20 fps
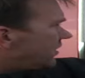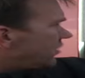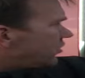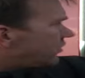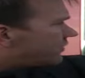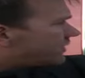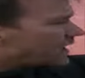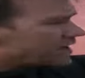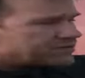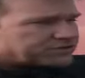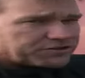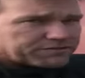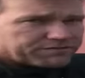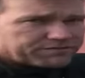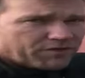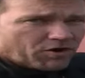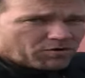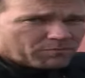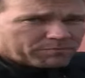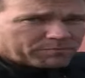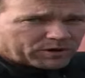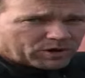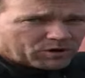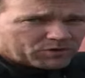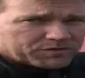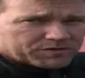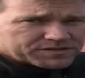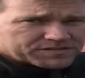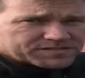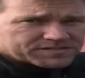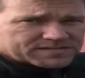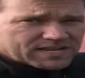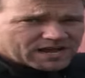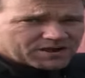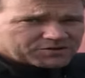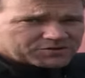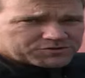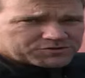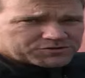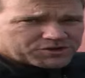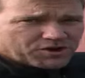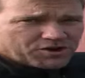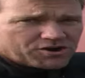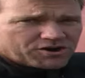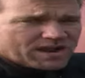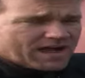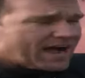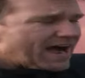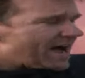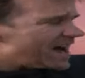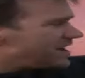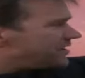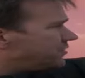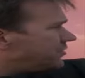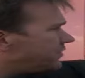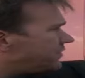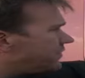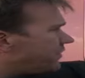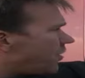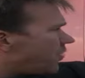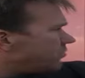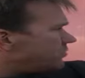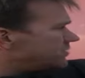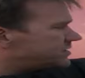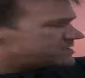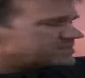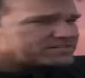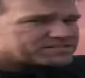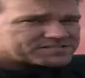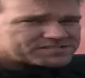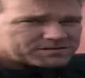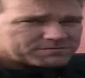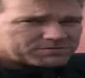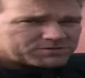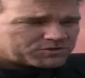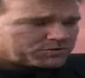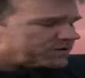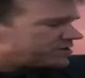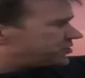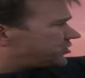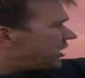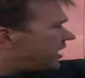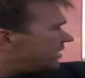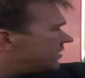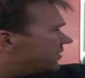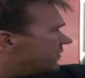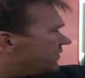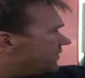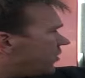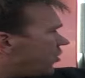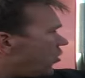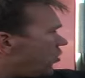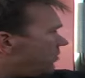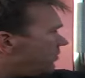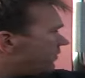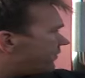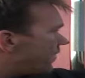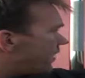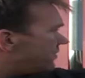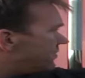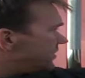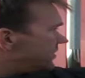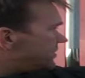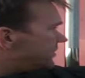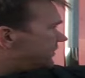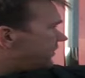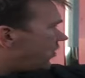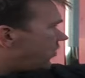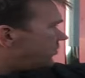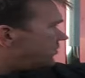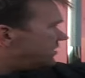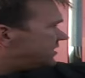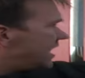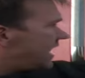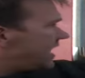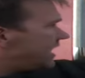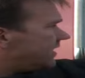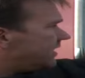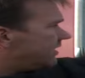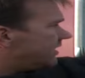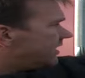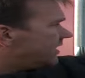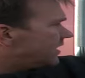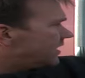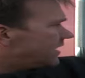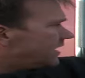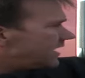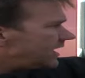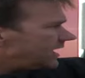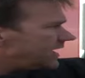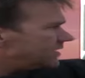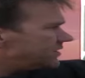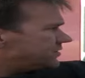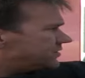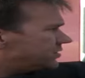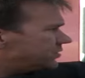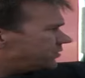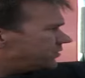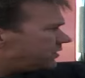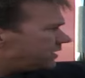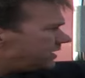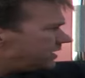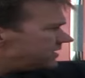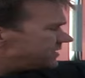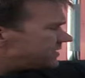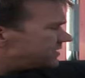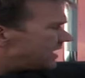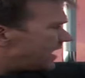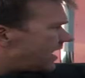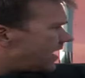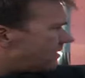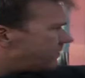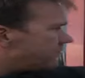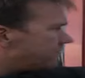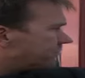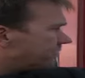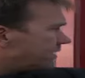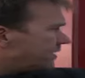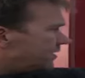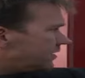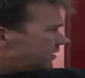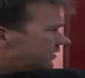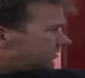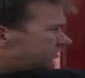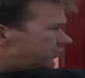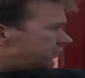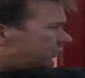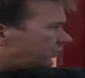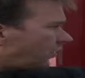You've got your foam pro. This is how you turn on your foam system to inject the foam from this foam tank into these two